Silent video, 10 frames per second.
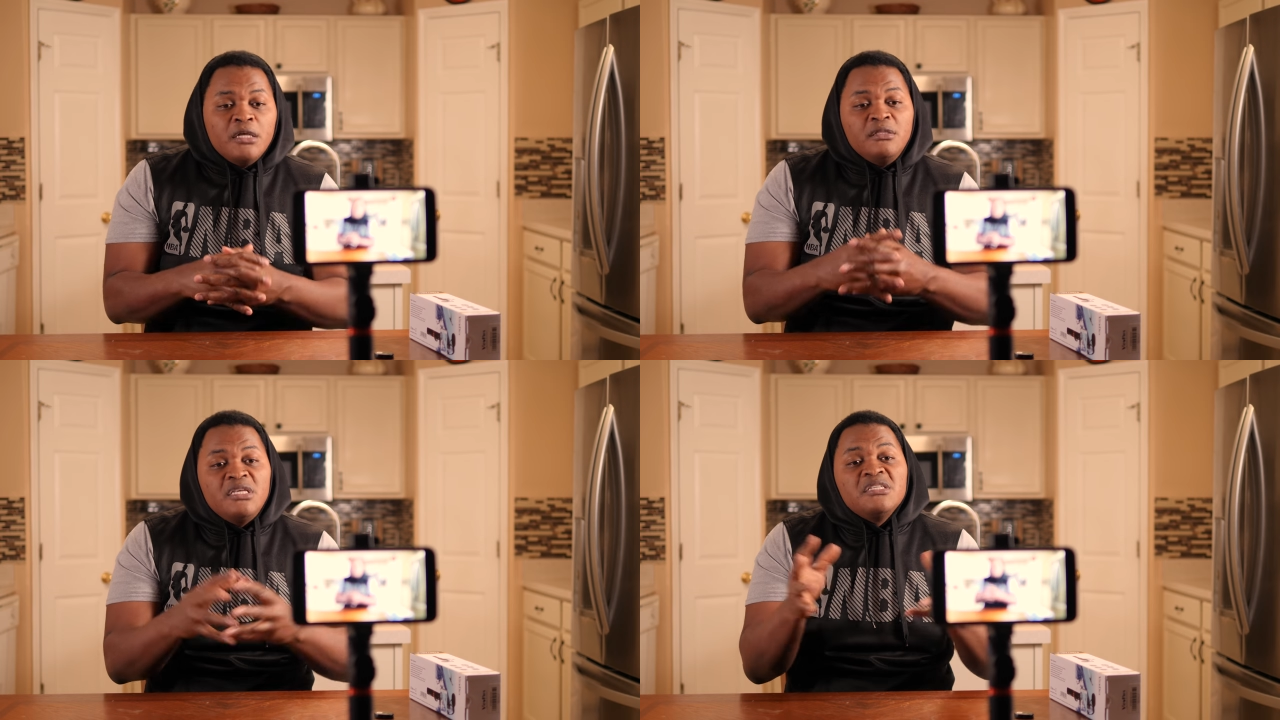
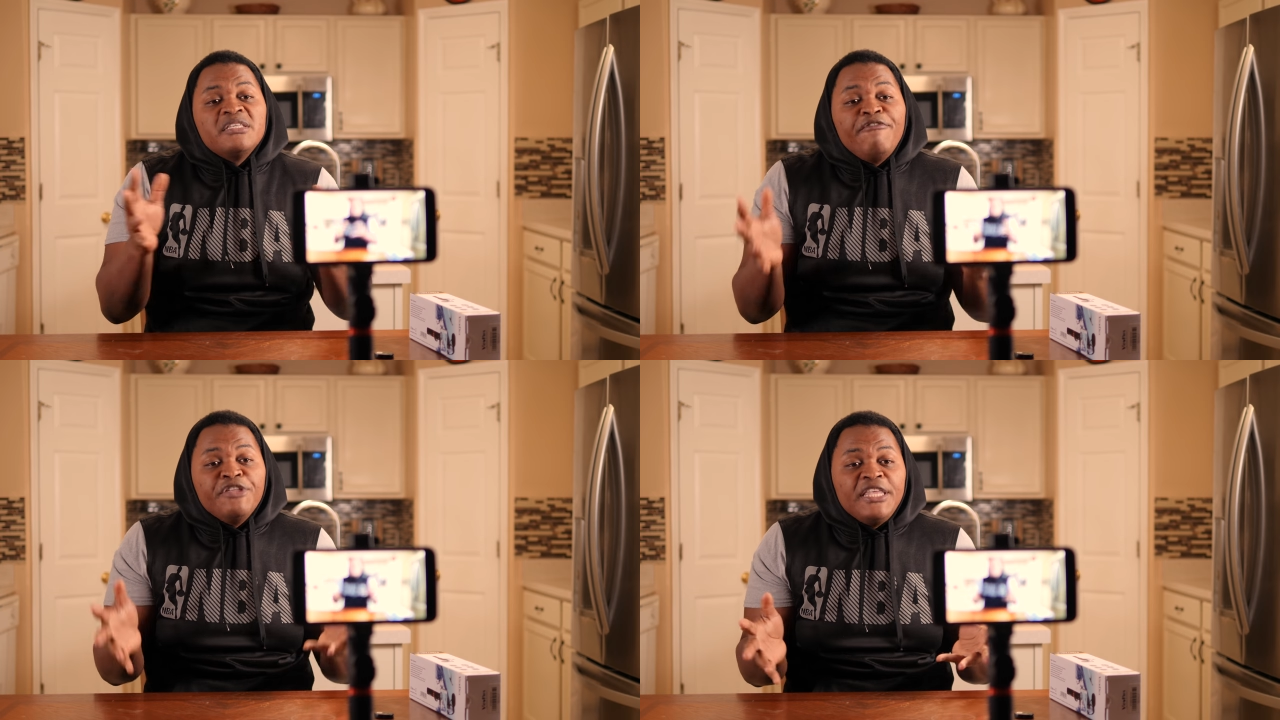This
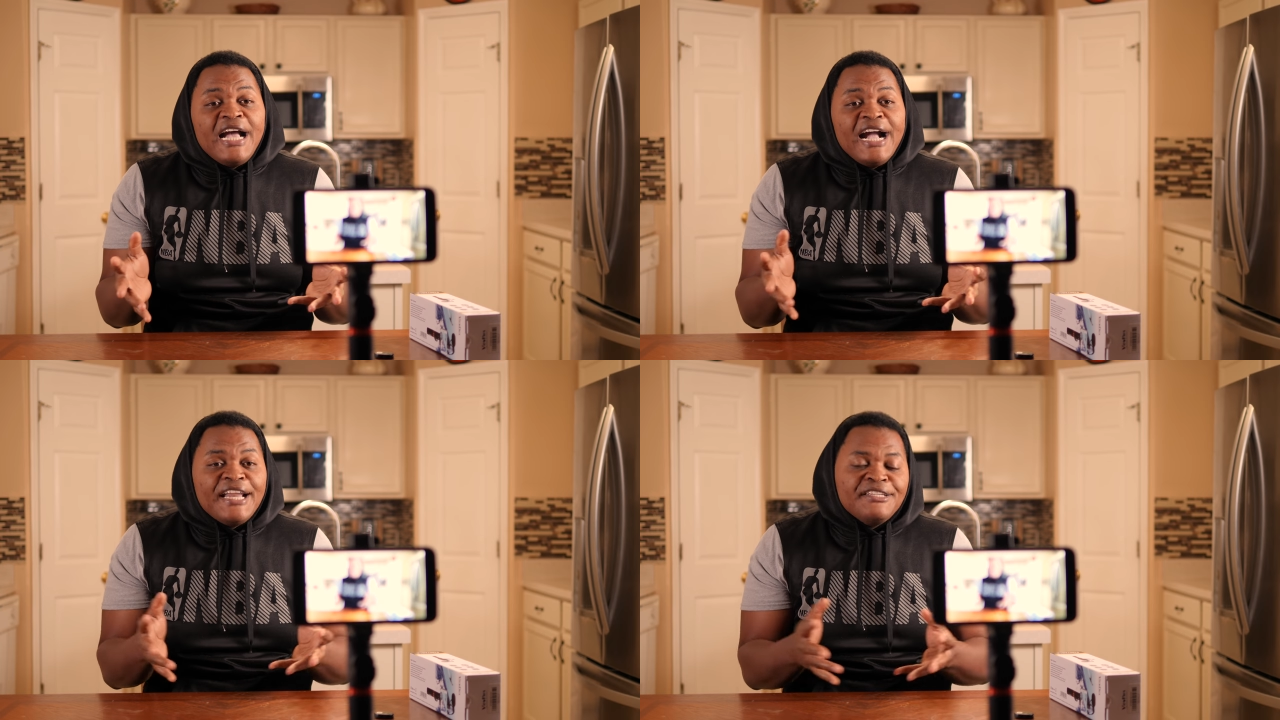is
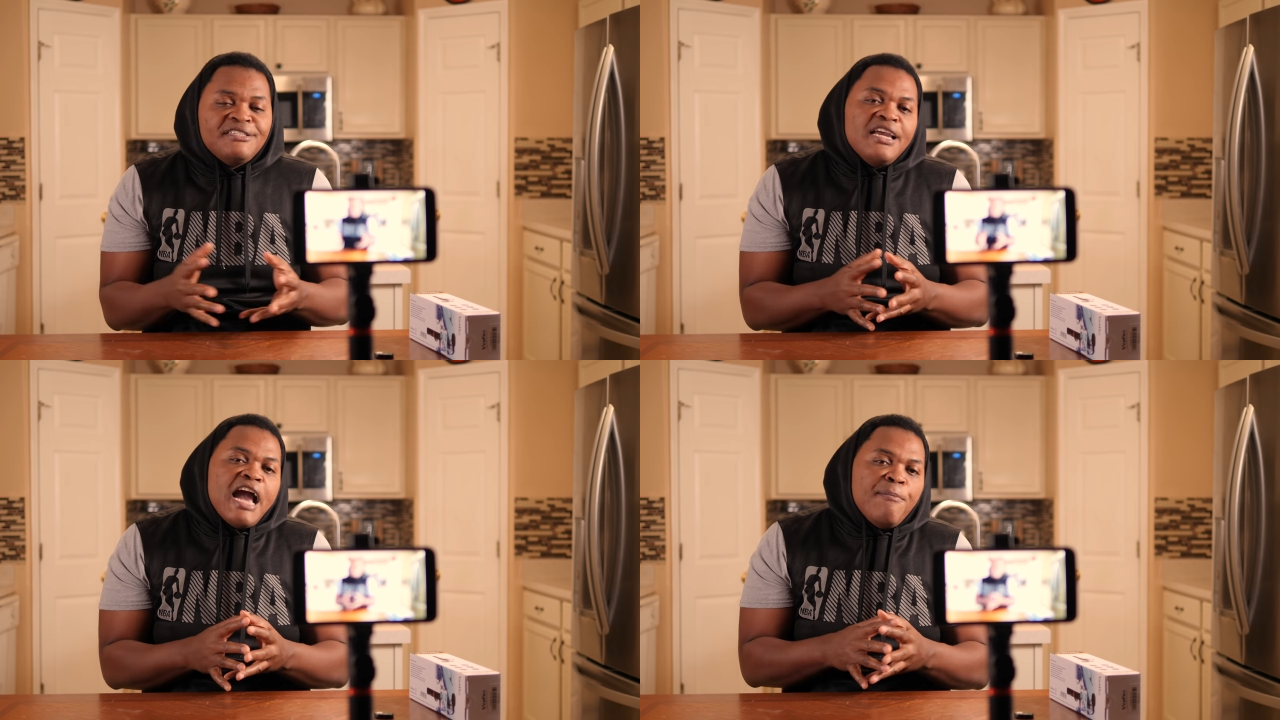everything I gotta
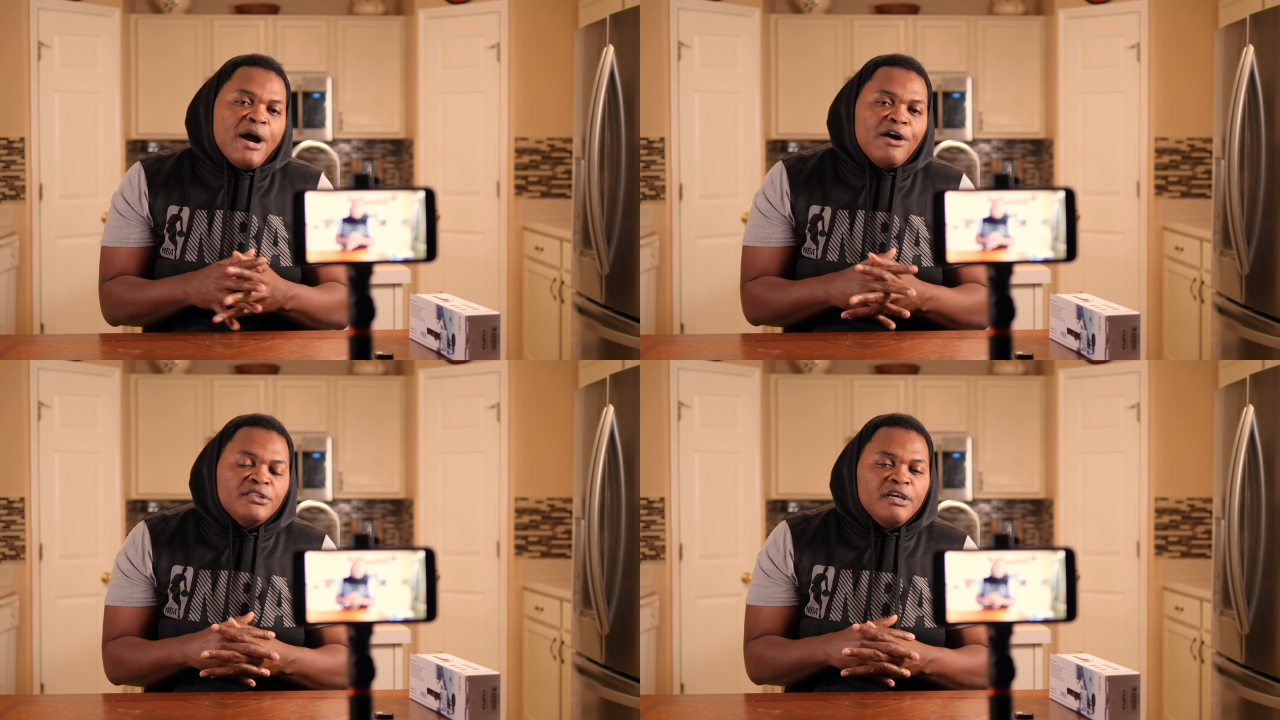say
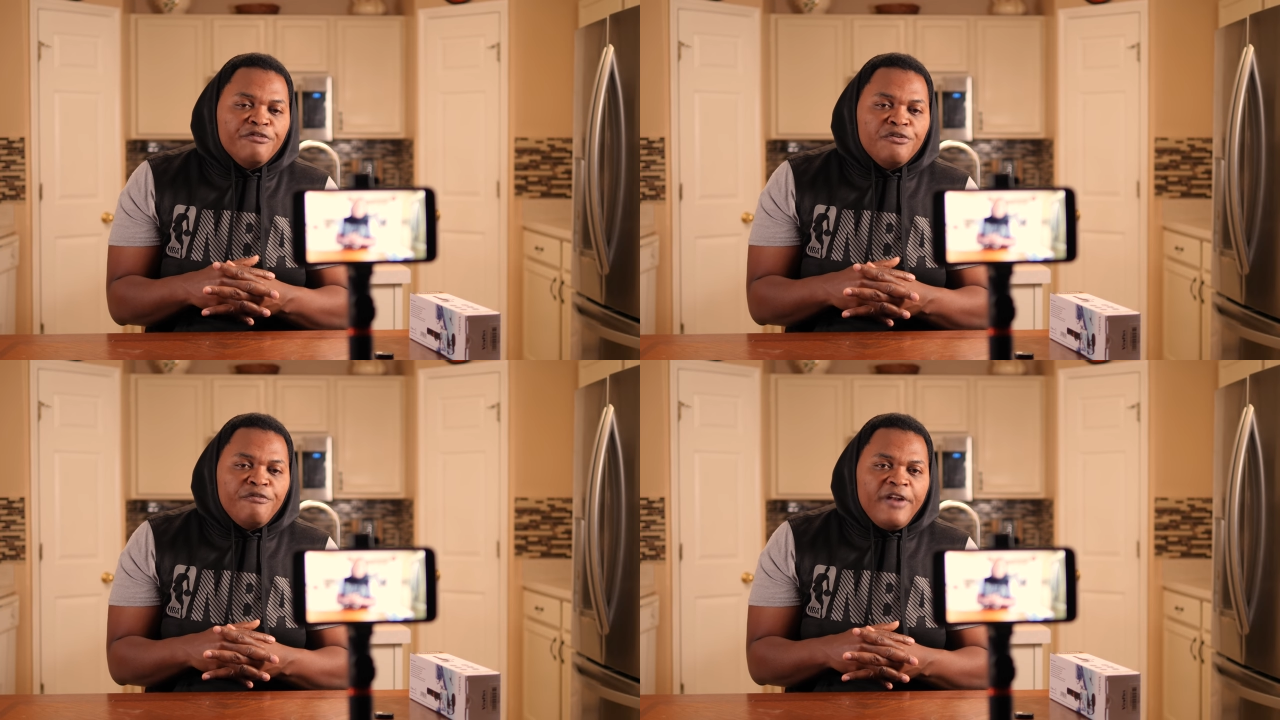about the
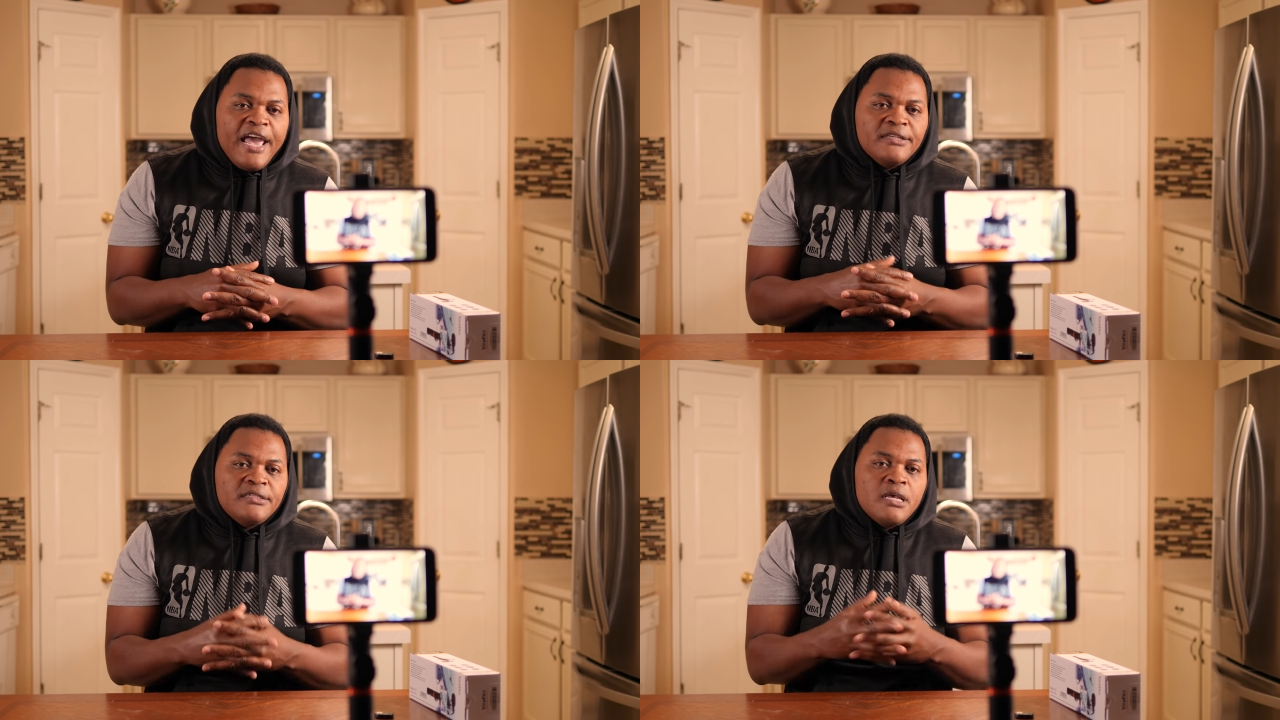
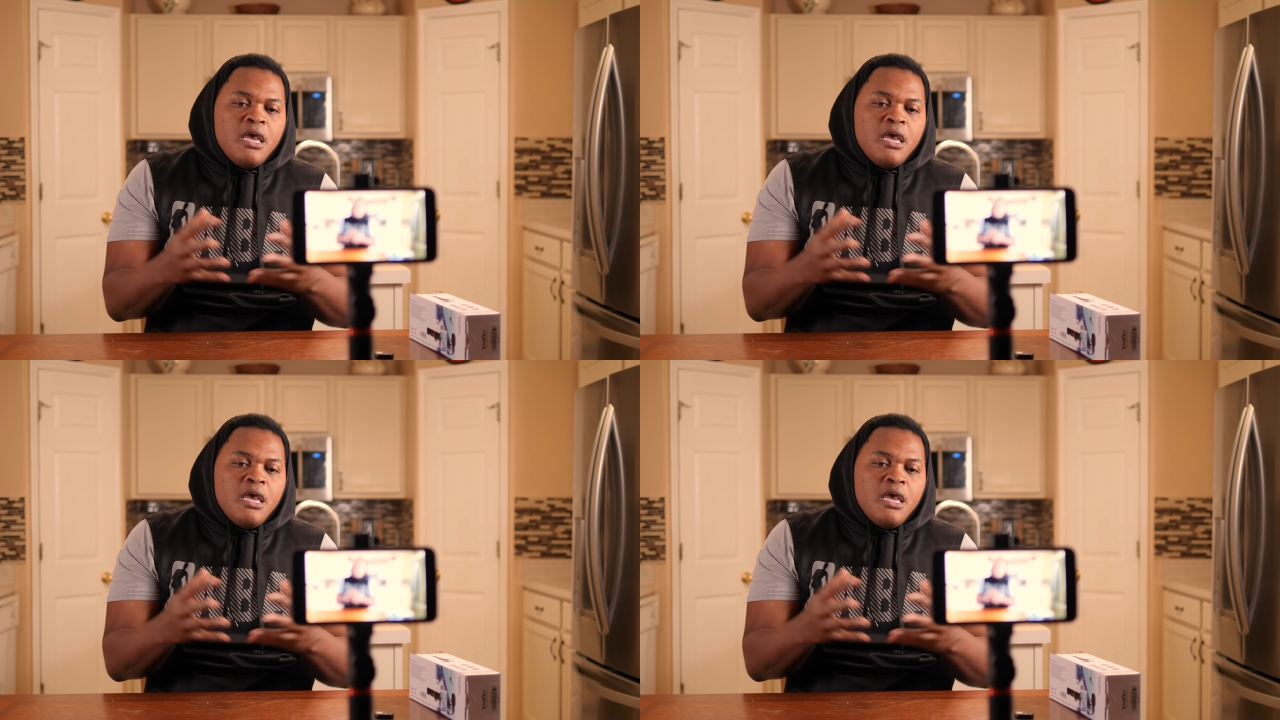ViewFlex.